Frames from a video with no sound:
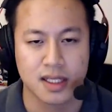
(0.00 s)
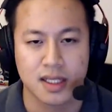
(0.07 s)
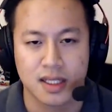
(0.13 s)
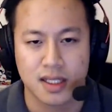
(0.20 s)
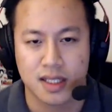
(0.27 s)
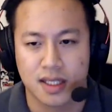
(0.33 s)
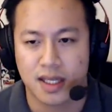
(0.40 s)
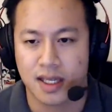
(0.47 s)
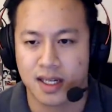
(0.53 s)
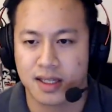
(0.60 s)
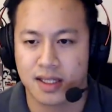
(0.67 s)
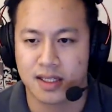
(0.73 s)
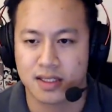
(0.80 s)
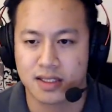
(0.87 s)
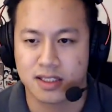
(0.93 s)
And
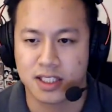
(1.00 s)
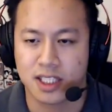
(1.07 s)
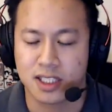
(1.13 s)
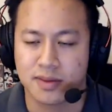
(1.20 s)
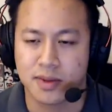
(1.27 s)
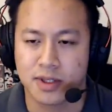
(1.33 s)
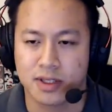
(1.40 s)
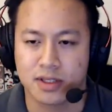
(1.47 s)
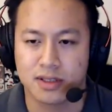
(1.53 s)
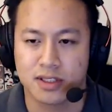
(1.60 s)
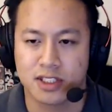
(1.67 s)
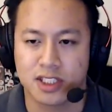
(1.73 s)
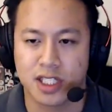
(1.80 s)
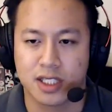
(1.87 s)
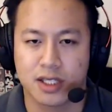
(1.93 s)
I think, Jacob, you're
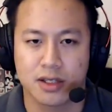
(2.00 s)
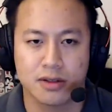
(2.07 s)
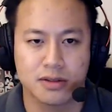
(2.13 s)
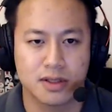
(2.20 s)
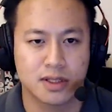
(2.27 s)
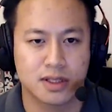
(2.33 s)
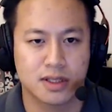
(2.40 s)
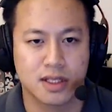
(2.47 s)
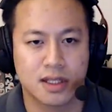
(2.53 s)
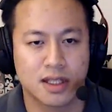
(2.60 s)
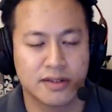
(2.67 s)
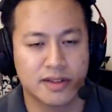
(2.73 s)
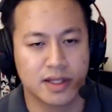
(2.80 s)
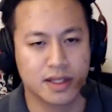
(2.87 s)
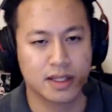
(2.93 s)
Jake Codes
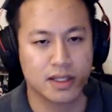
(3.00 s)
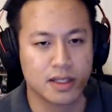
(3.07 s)
on everything?